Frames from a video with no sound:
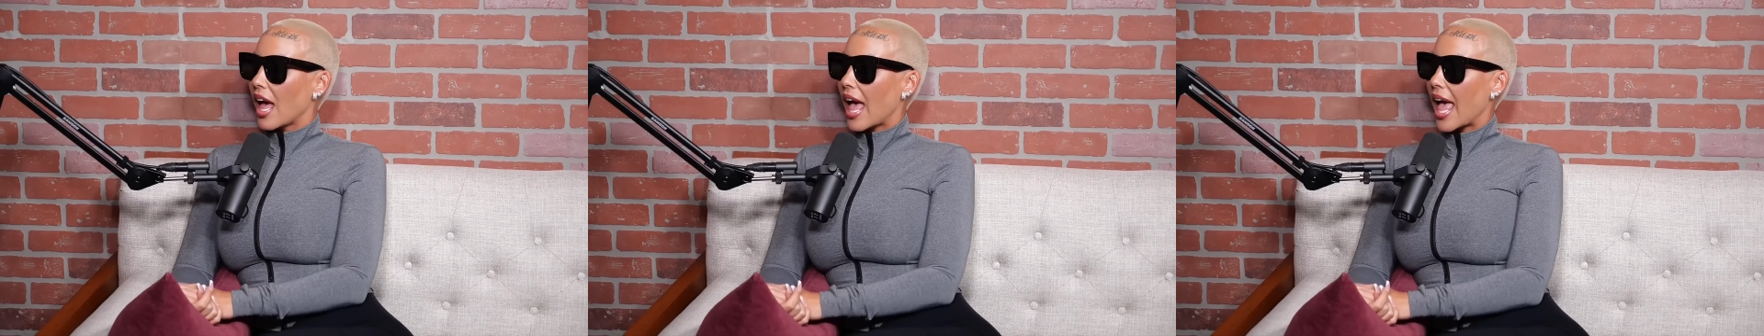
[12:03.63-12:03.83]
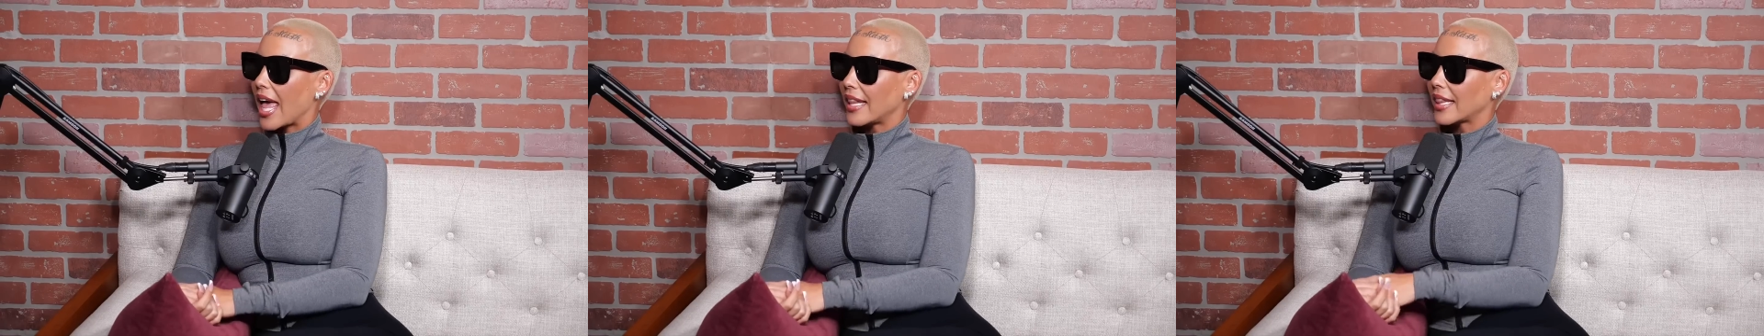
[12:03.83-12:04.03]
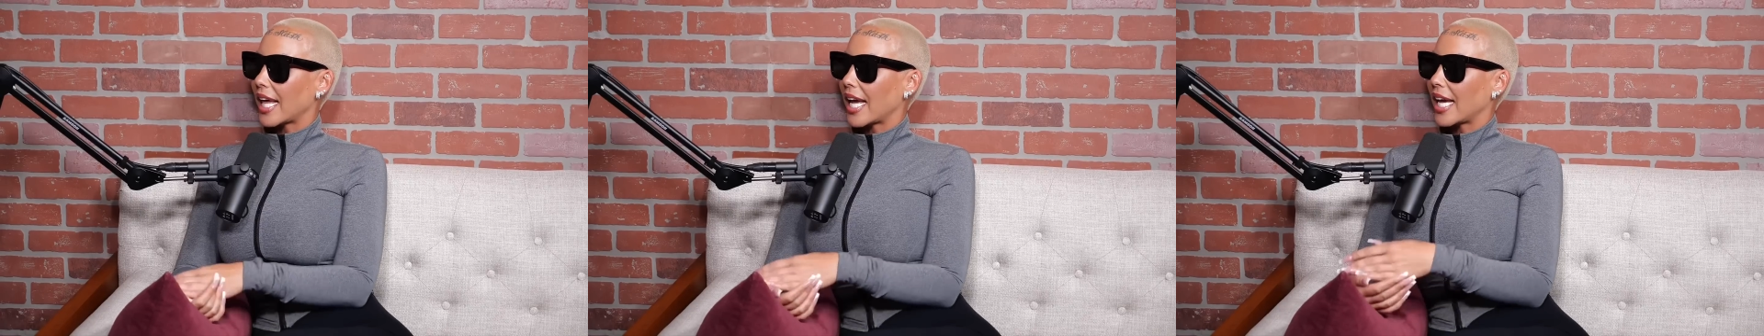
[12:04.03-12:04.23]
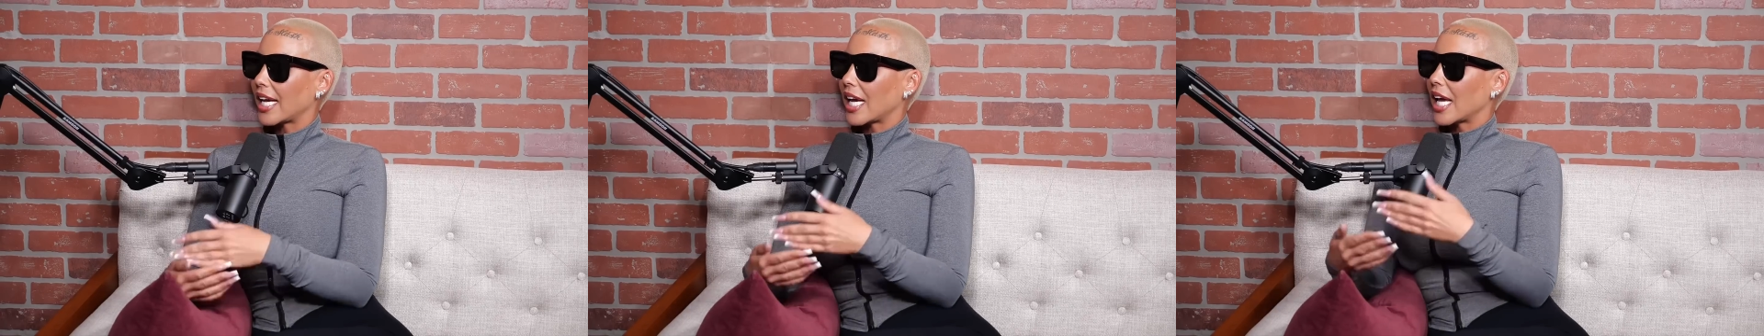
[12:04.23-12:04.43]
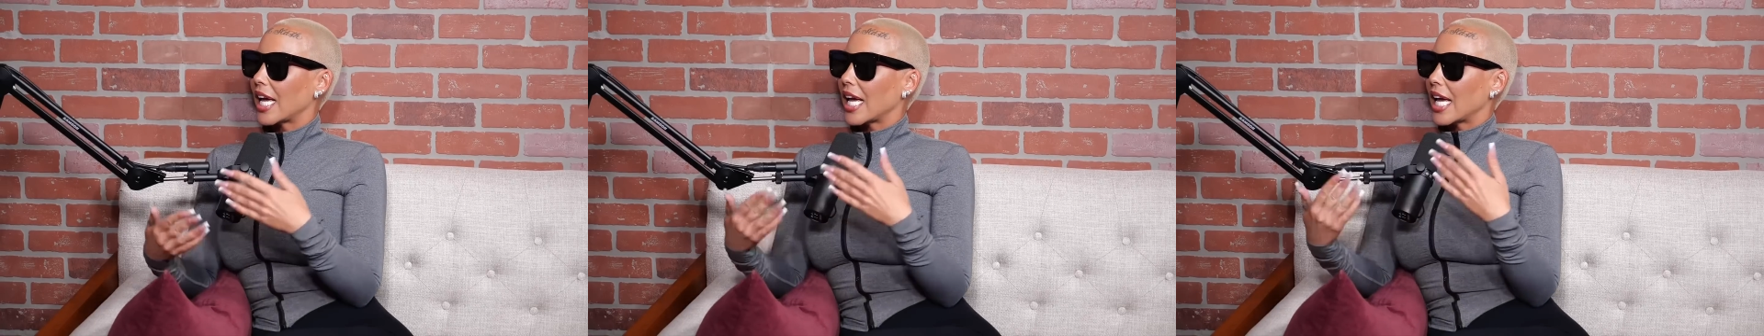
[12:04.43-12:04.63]
And like,
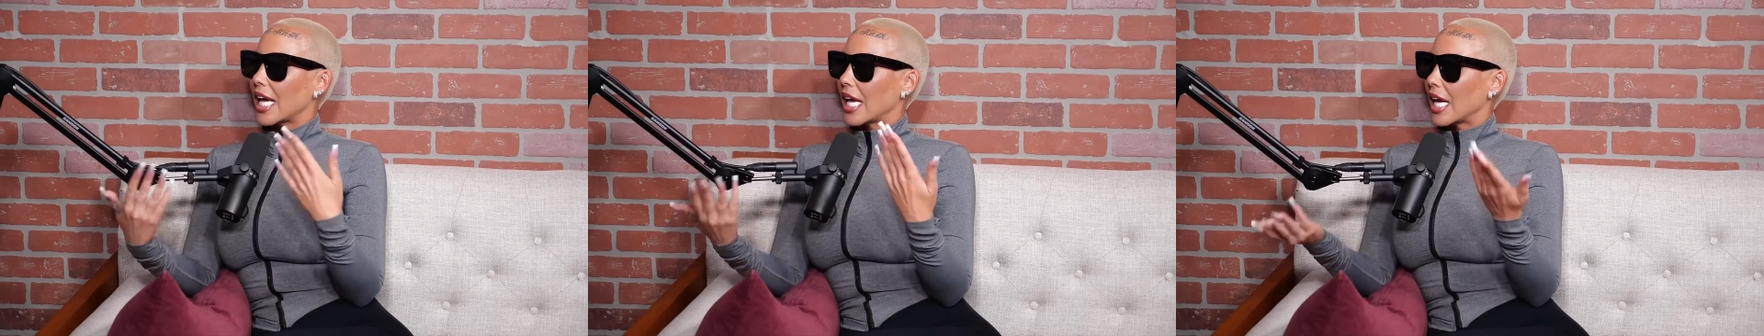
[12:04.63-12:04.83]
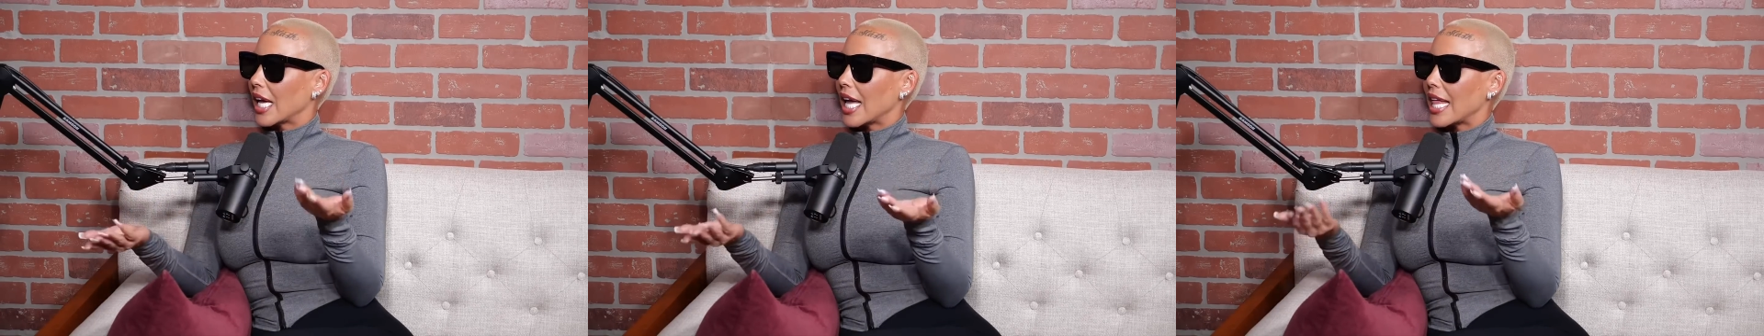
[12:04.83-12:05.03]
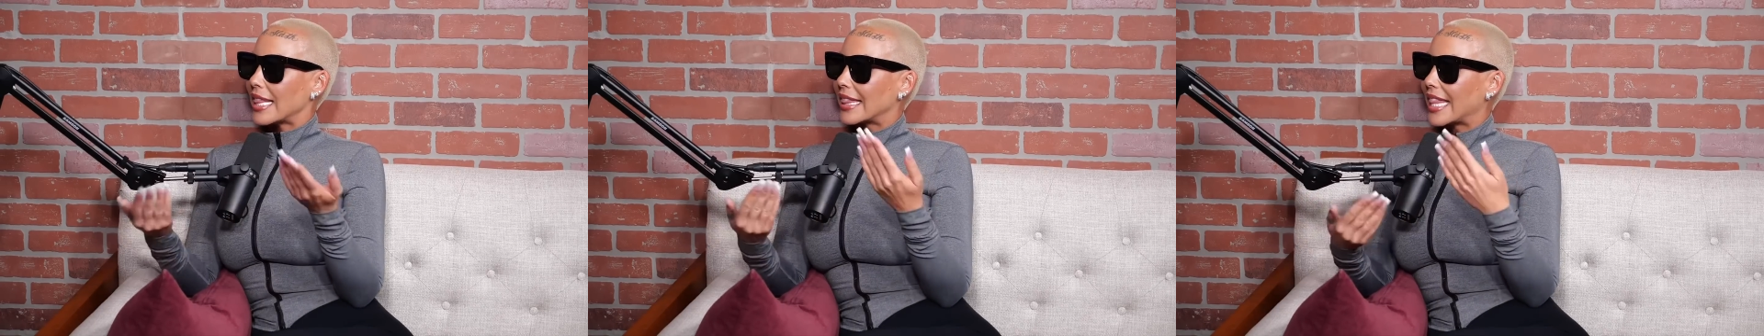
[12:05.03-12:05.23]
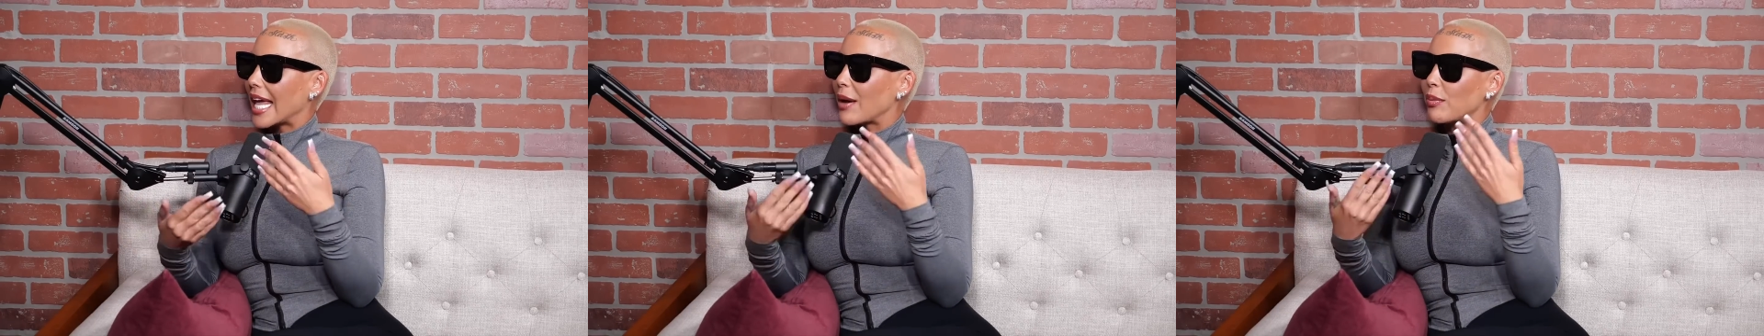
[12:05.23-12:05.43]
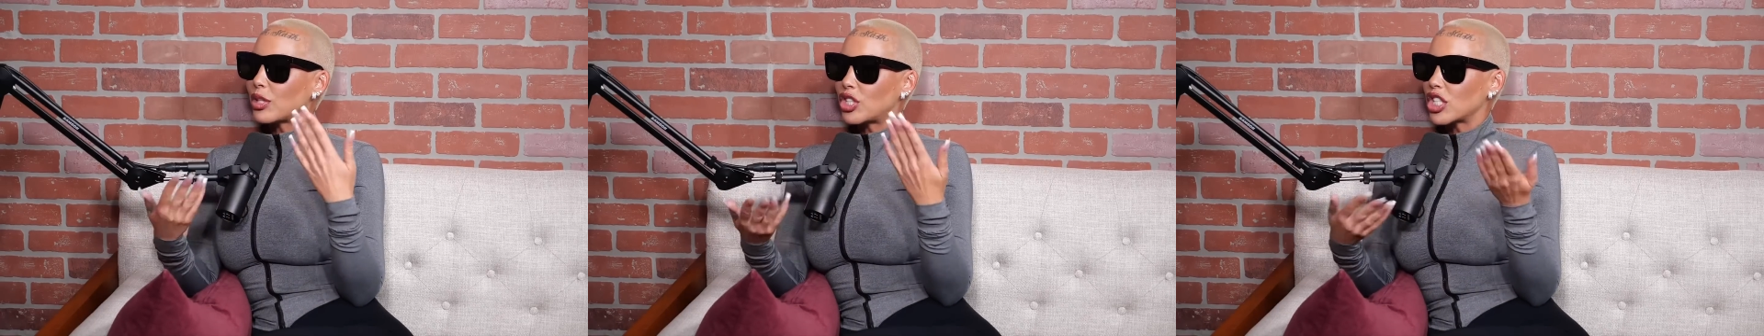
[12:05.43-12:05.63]
they
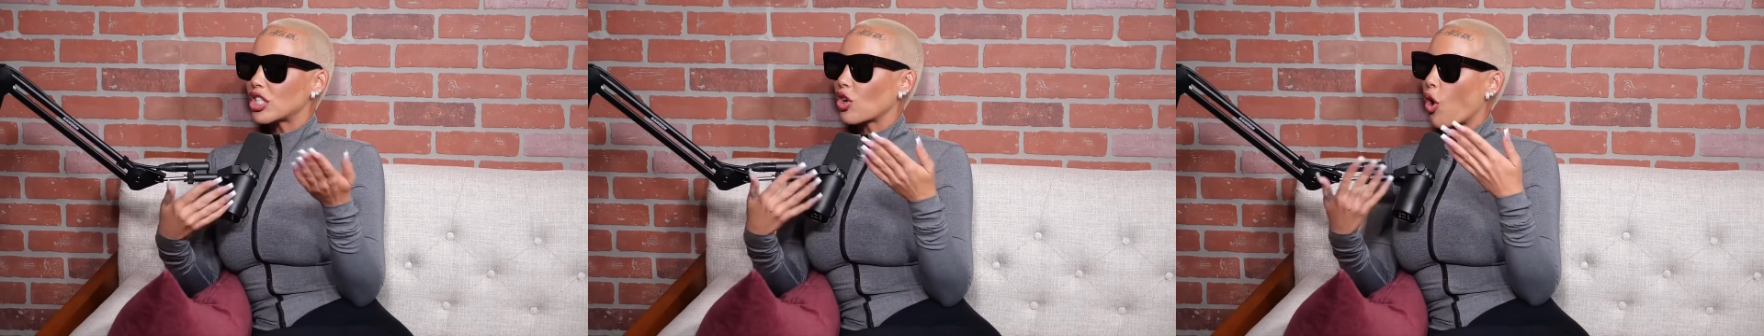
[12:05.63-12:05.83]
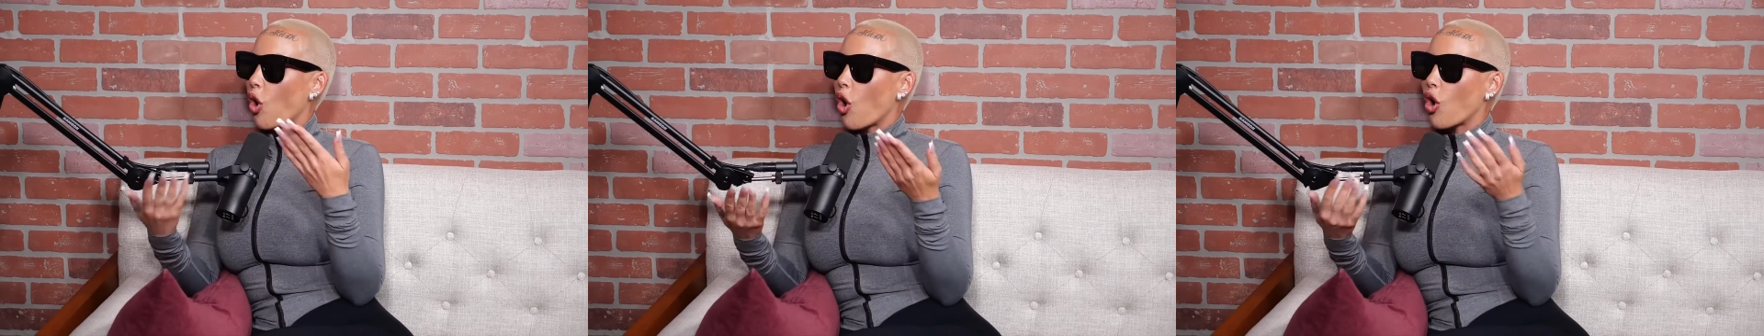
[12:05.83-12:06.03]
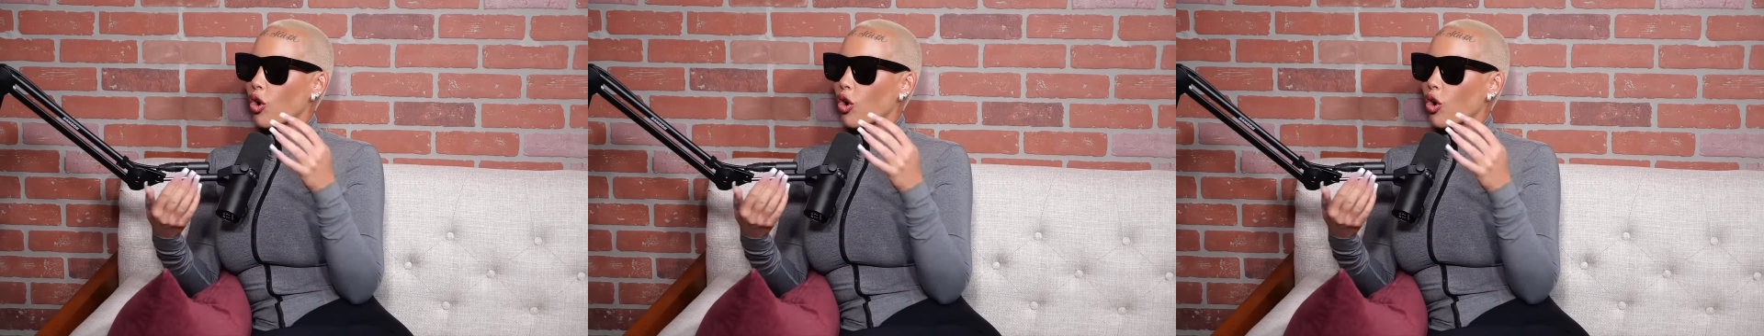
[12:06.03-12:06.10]
would just all